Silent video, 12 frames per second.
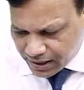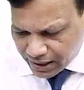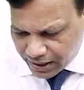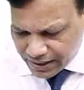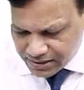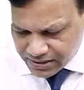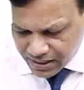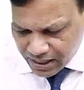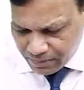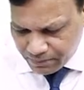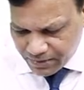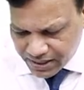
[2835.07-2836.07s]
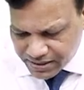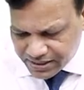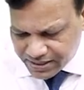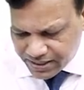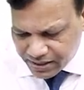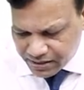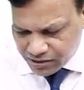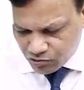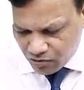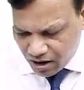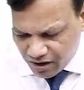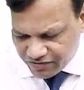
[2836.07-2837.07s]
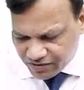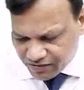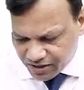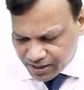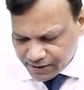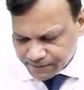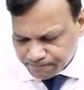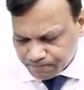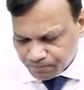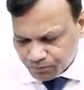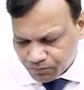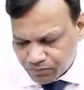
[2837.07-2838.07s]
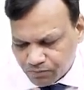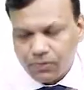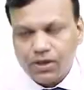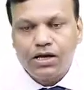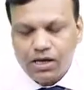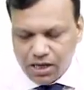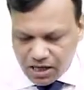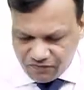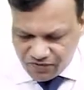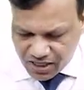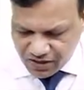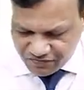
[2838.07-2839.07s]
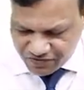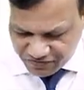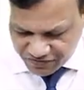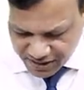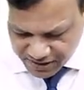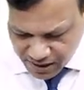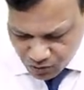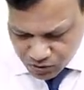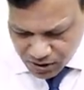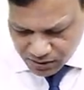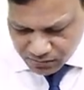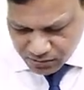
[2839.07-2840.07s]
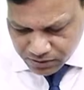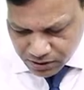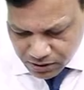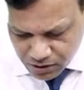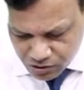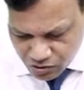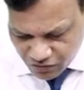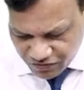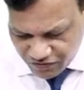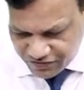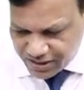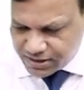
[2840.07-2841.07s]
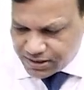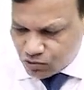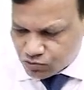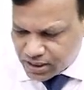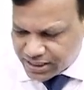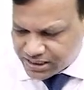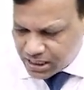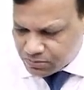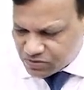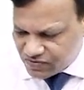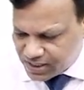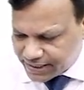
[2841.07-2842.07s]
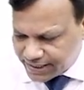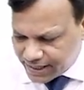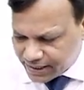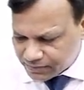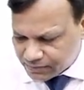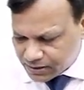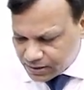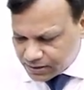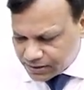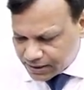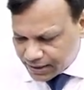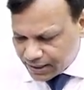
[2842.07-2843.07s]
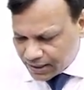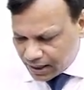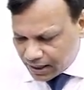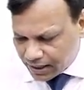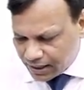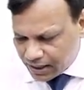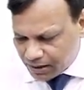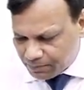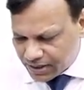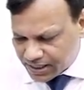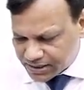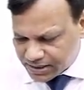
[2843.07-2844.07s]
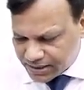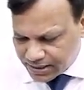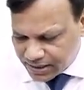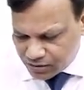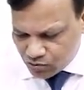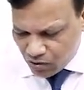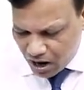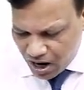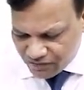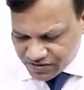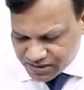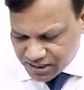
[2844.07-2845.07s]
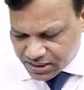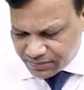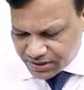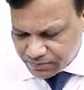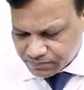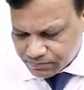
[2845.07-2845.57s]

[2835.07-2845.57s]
Again, they can break the drug into half in 1 hour. If we give 50,000, so 50,000 enzymes will attack. They can again break the drug to half in same time.